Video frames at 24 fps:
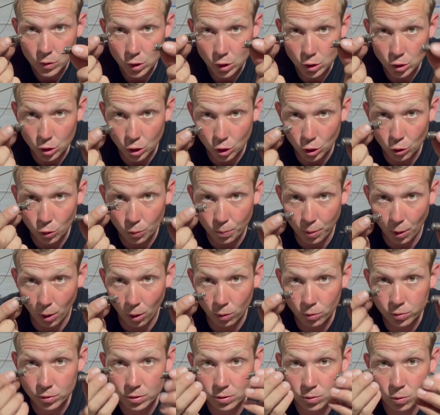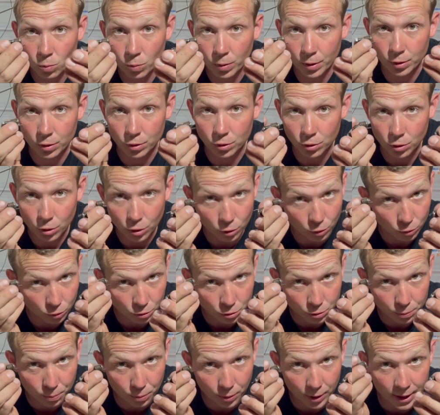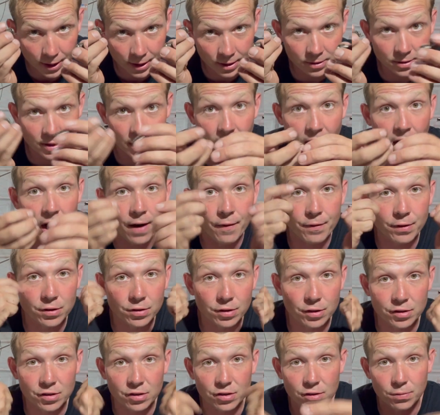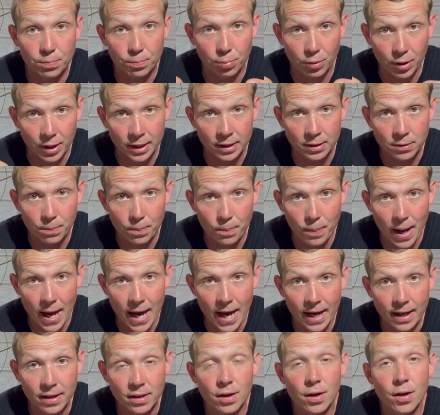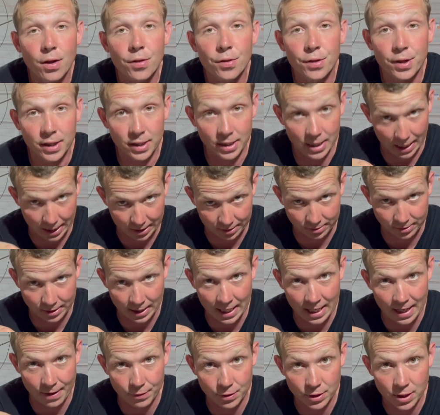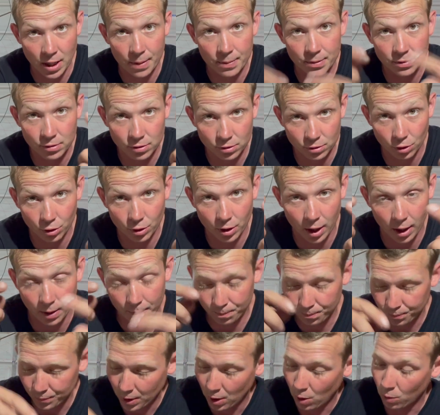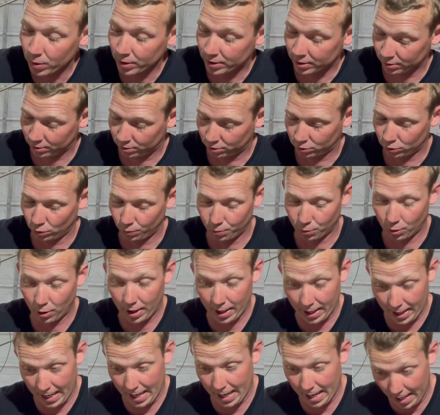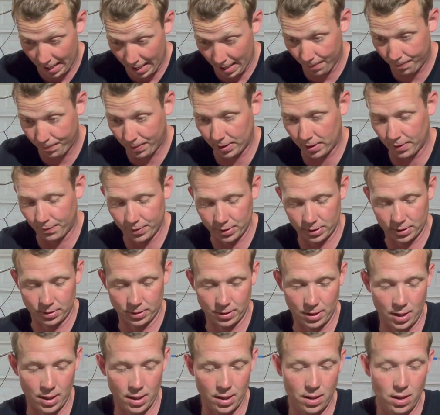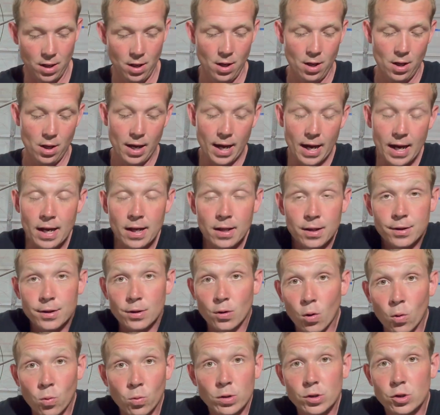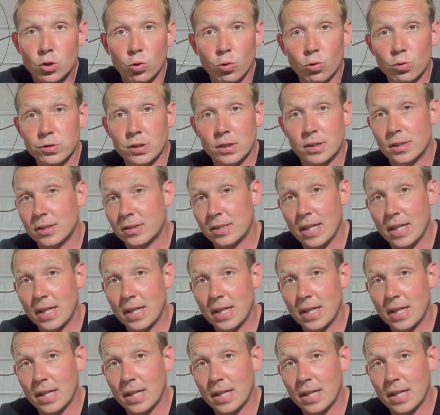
2 bolts with 2 springs that obviously spring back the kickstand every time it stood up, which is super epic of a design. And the only tools that this